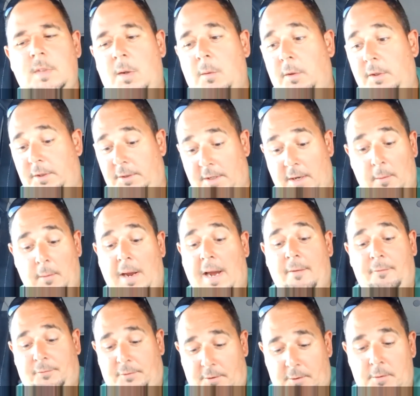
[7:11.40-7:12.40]
Or you don't
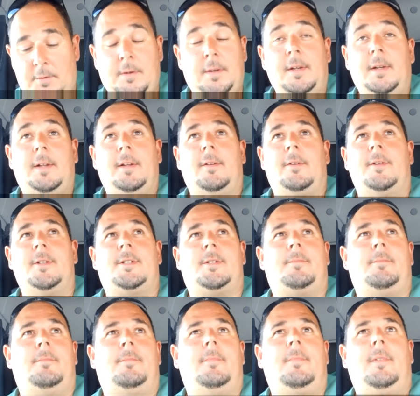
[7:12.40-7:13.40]
have to.
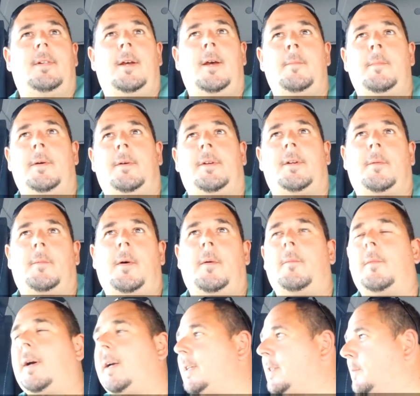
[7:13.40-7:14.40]
There's a million and
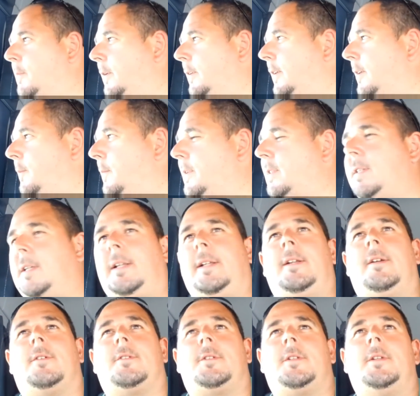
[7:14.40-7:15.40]
one ways, but you'd be silly
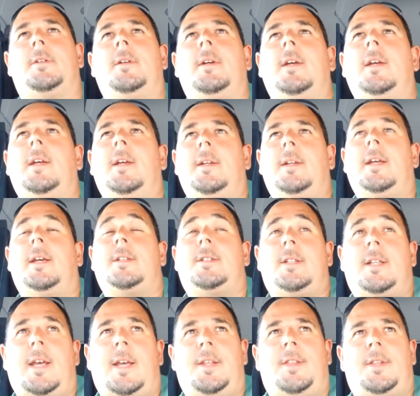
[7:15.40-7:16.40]
not to. Yeah,
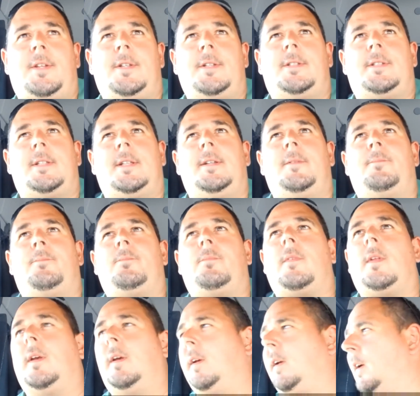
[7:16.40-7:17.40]
so the A30,
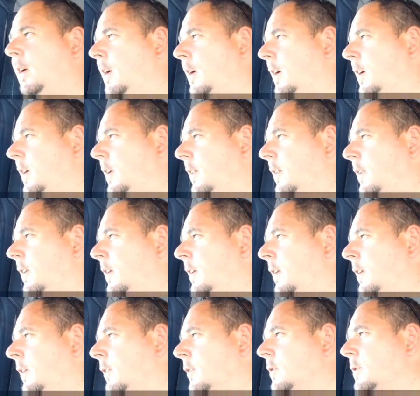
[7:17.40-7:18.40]
and at
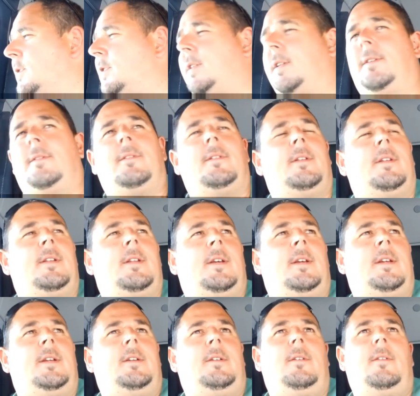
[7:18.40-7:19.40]
the Launceston,
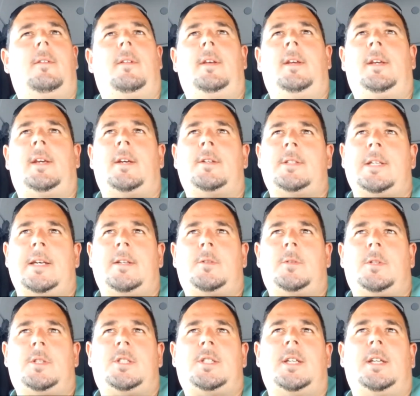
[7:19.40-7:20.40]
it goes down
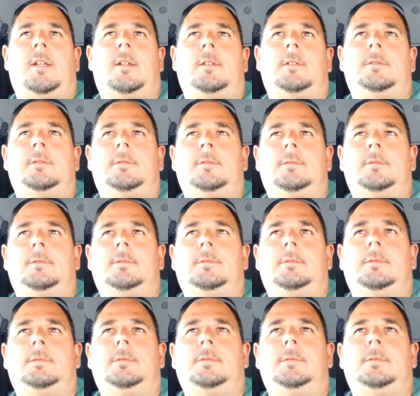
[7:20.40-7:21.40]
to a single
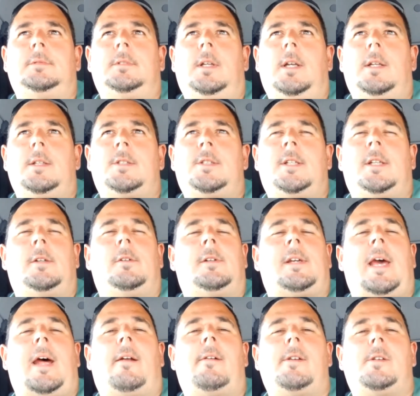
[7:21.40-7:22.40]

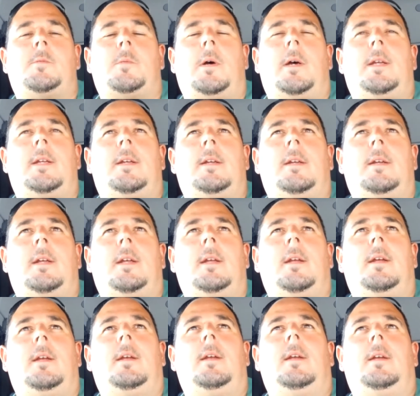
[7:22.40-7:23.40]
carriageway,
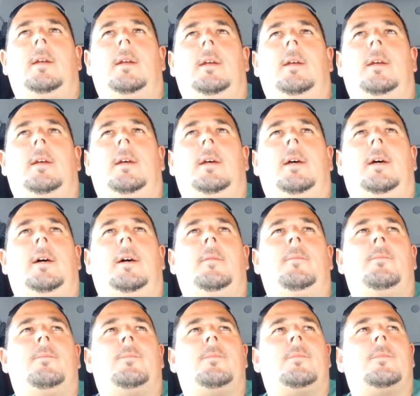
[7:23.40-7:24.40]

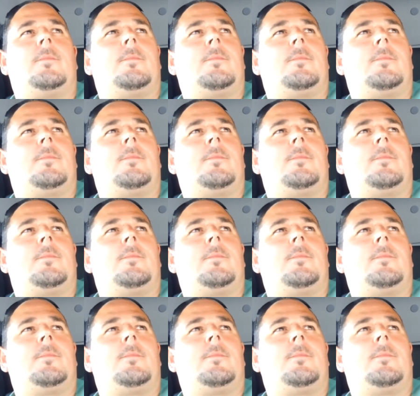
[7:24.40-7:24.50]
and